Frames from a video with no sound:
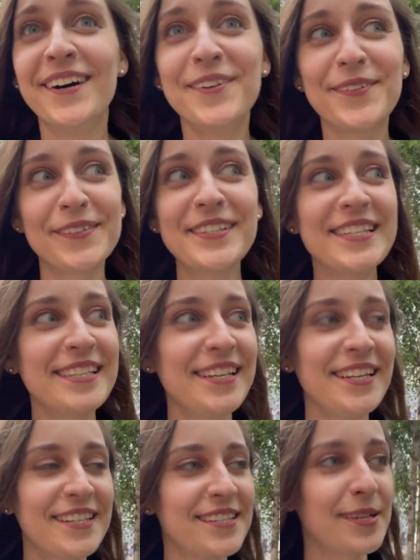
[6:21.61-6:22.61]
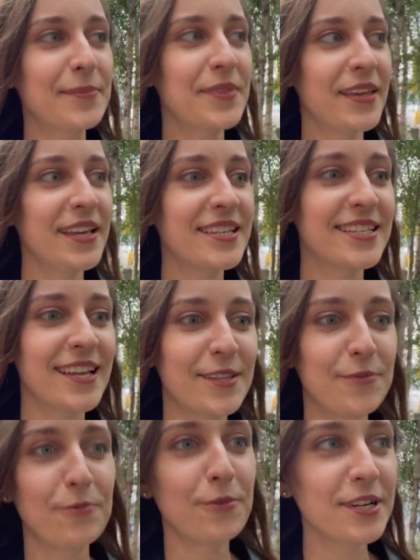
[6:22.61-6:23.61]
Honestly, it's something
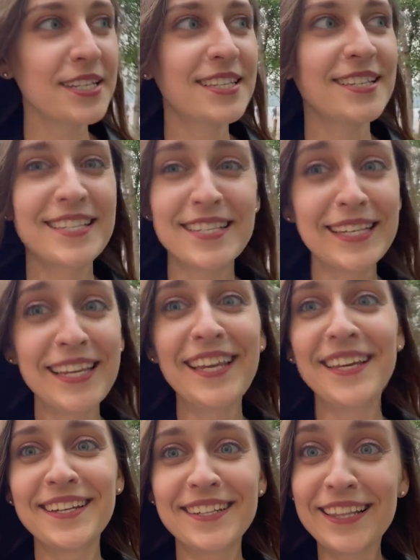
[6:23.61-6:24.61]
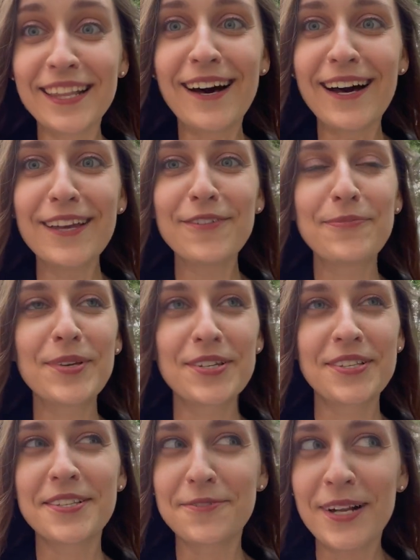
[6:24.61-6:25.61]
that's worth seeing live
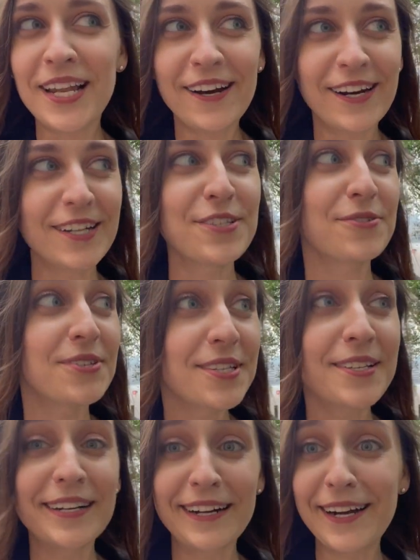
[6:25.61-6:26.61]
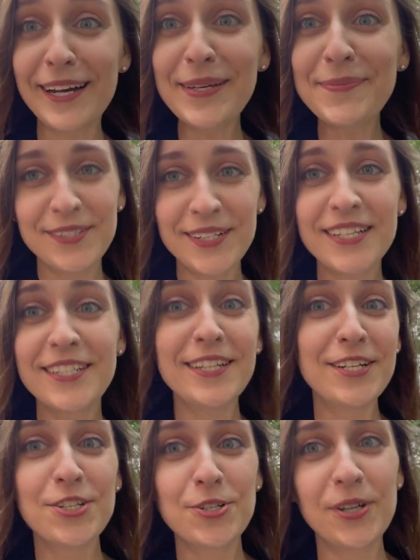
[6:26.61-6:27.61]
because it's really hard to describe. I
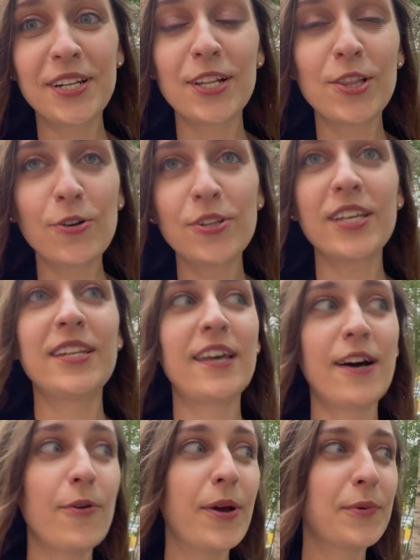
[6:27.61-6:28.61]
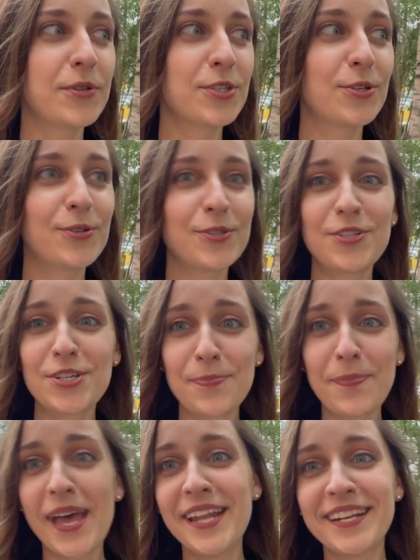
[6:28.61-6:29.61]
did enjoy it a lot, and now I want to go to
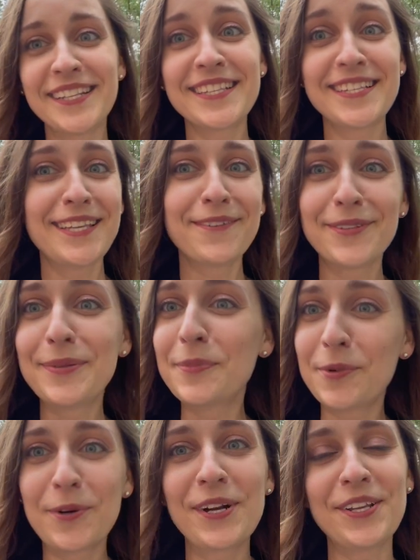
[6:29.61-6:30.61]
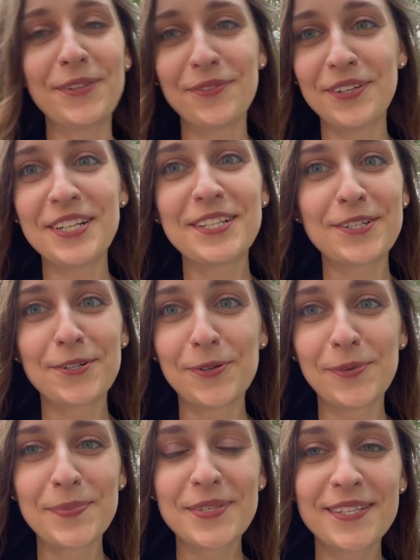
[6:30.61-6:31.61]
Japan and see even more infinity
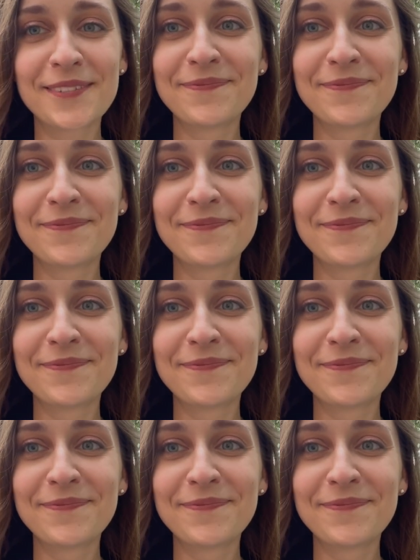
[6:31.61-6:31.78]
rooms.